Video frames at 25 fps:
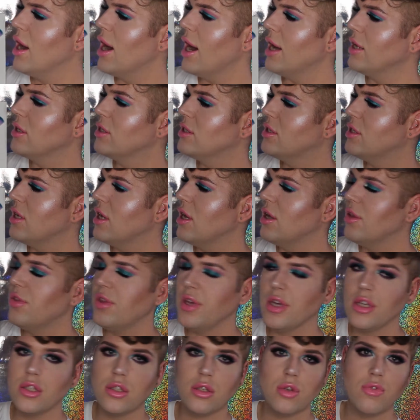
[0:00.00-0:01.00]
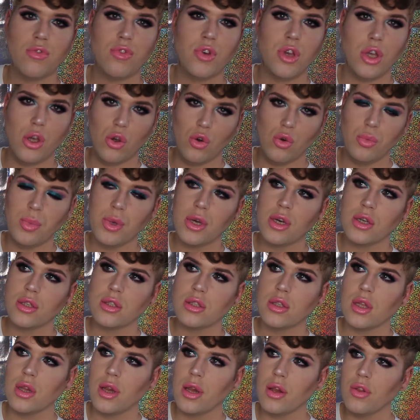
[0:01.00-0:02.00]
I'd say these are for you
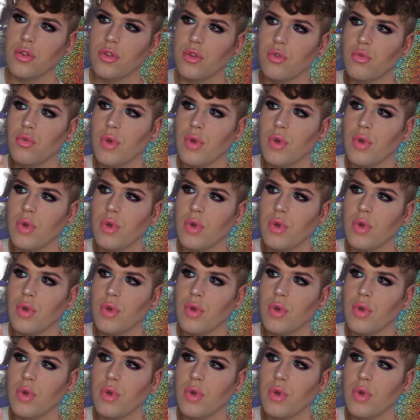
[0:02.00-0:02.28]
because they're